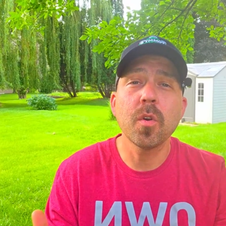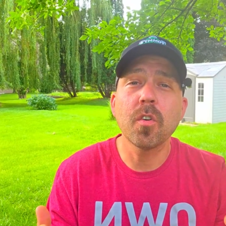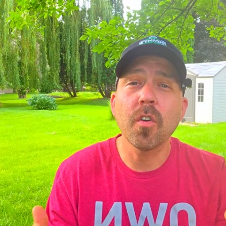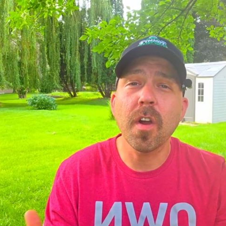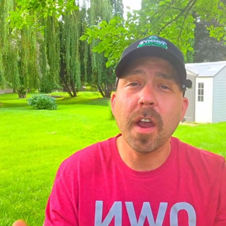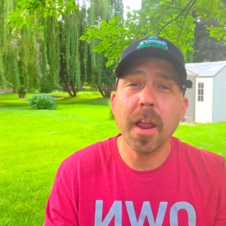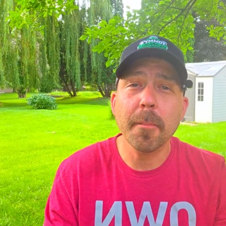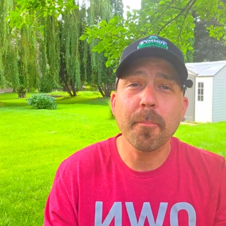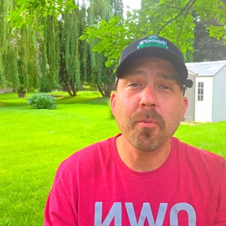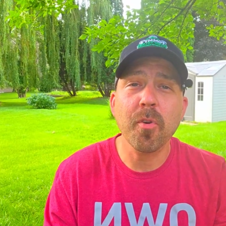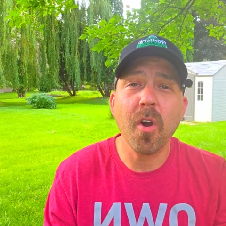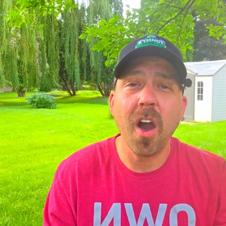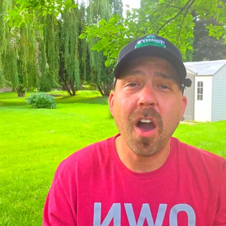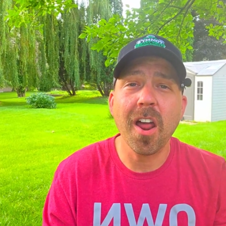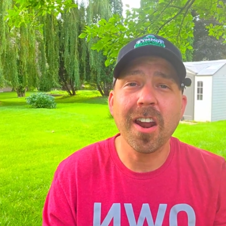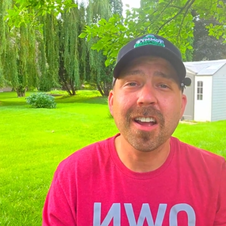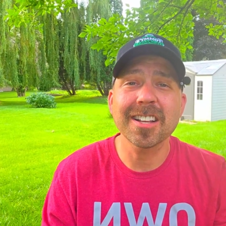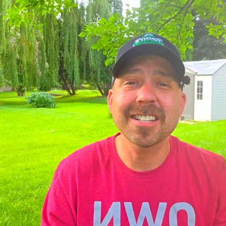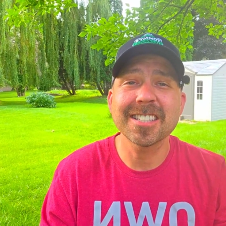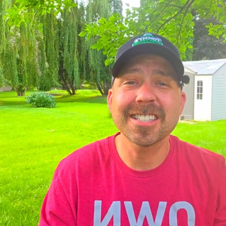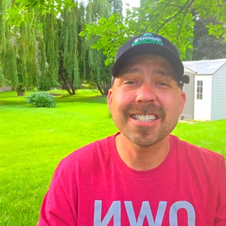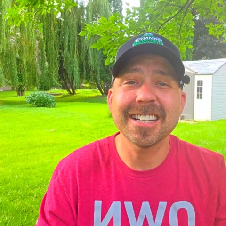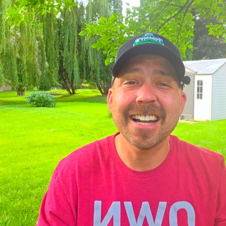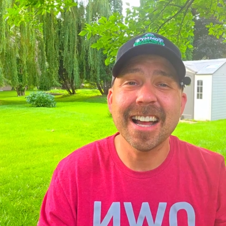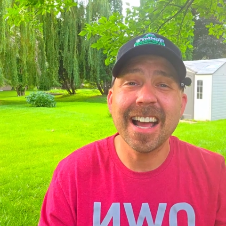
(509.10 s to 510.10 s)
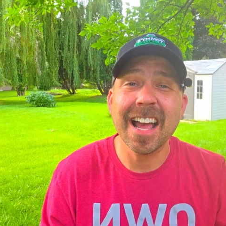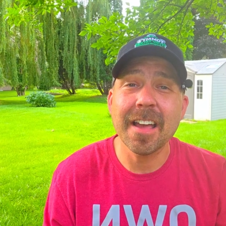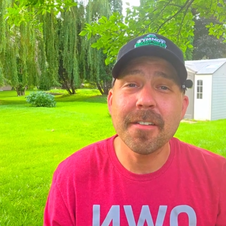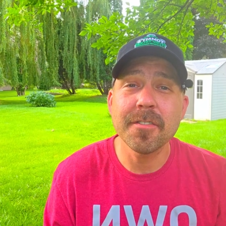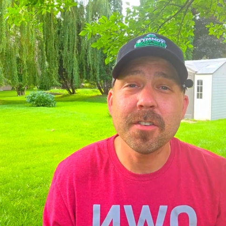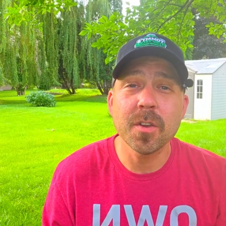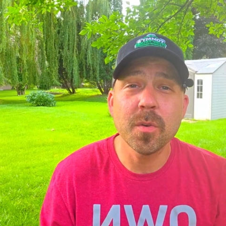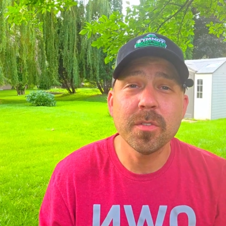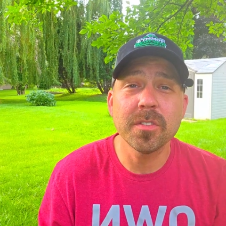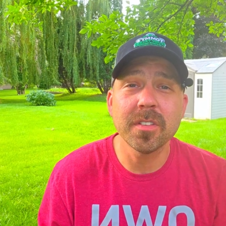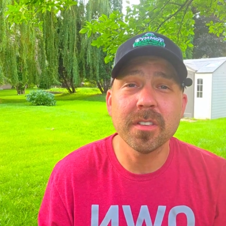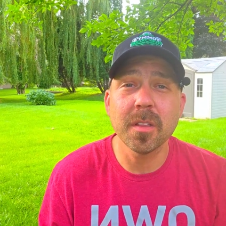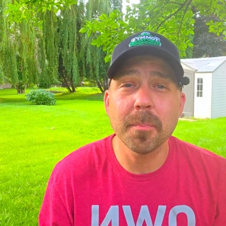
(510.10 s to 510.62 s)
great products that I have
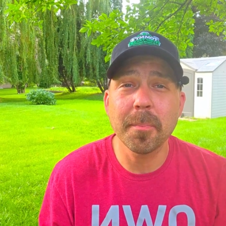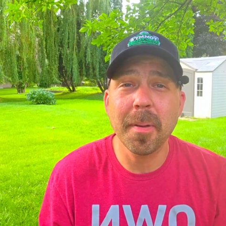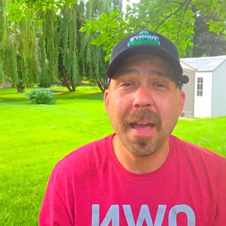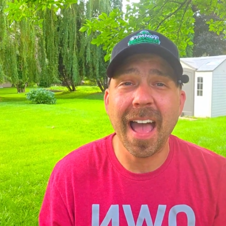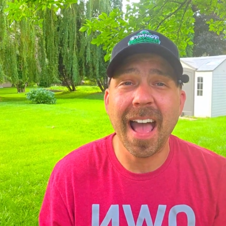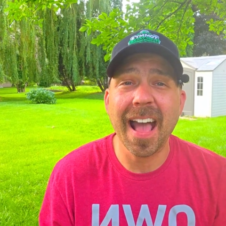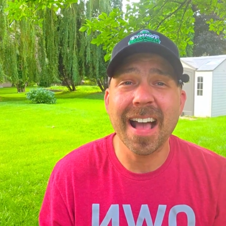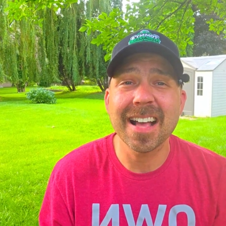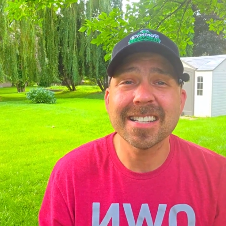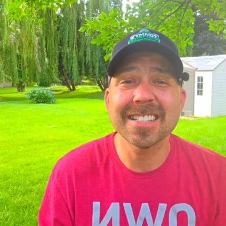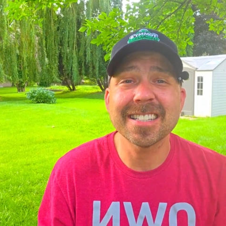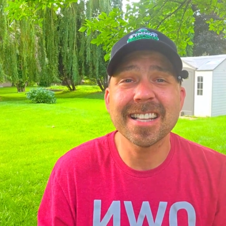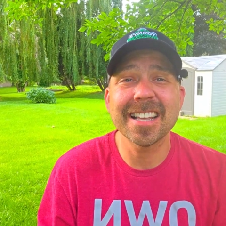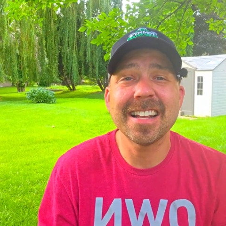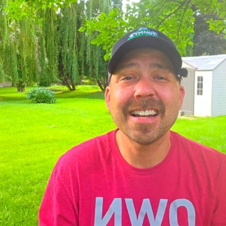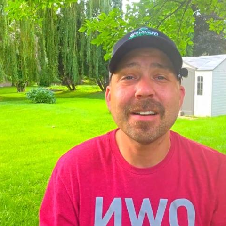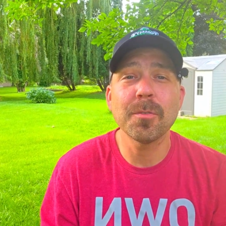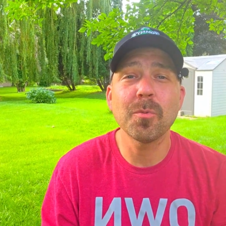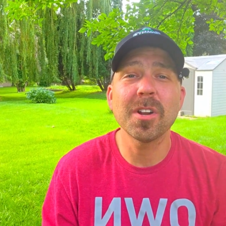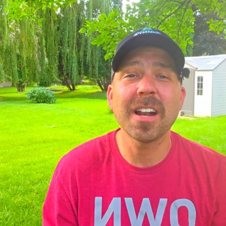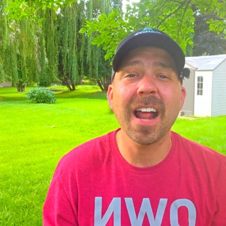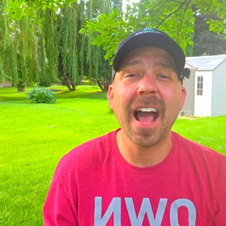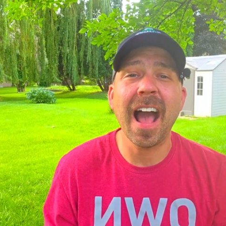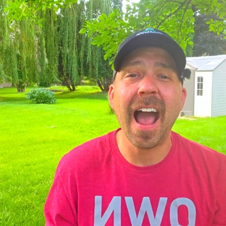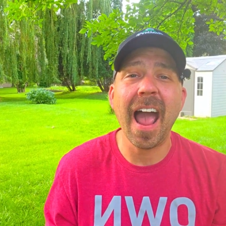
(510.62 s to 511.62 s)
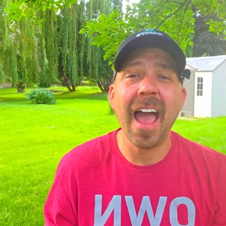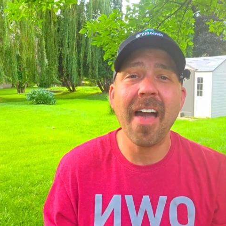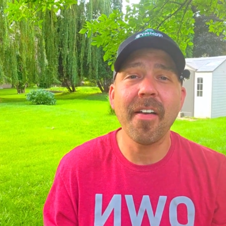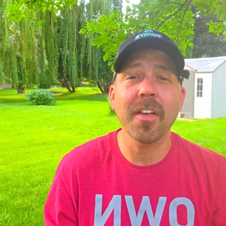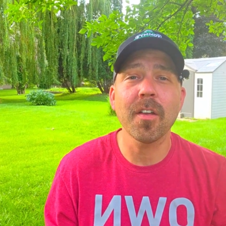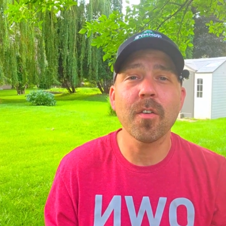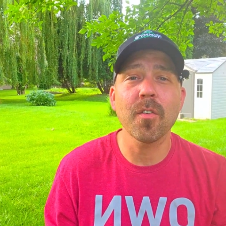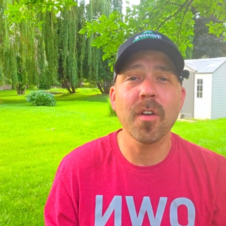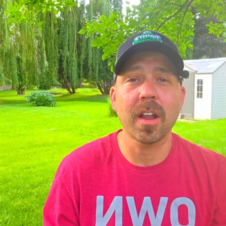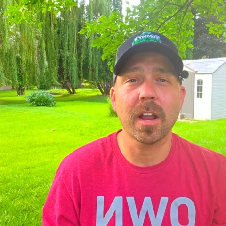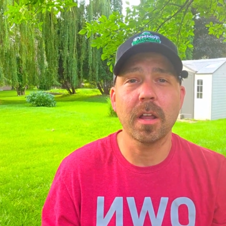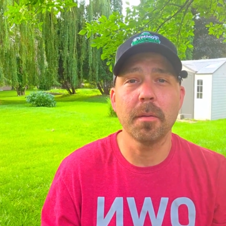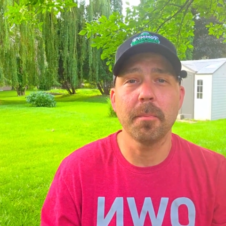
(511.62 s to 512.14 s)
used in the past and would highly
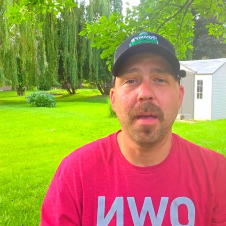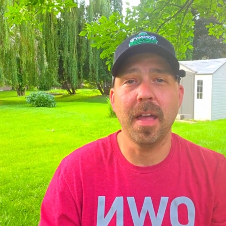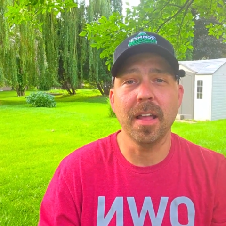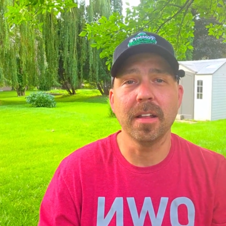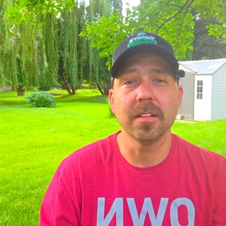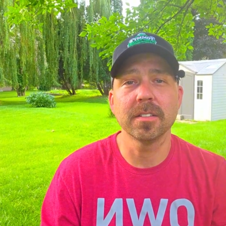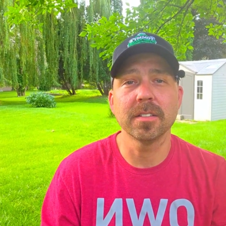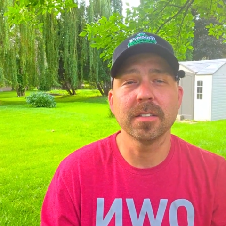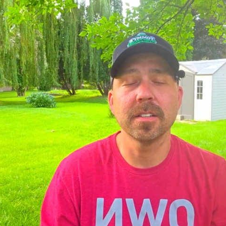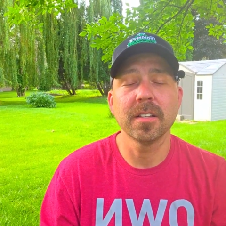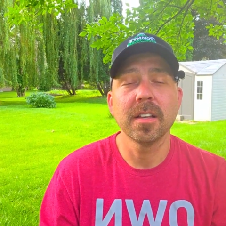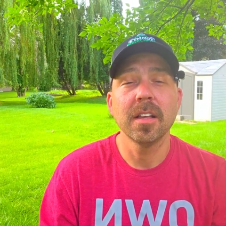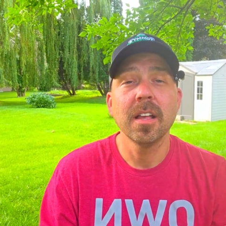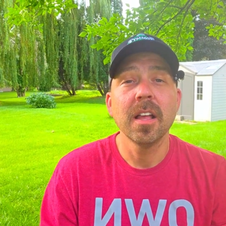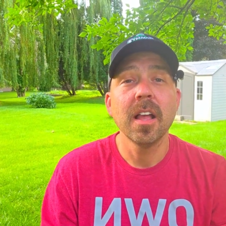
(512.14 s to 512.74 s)
recommend.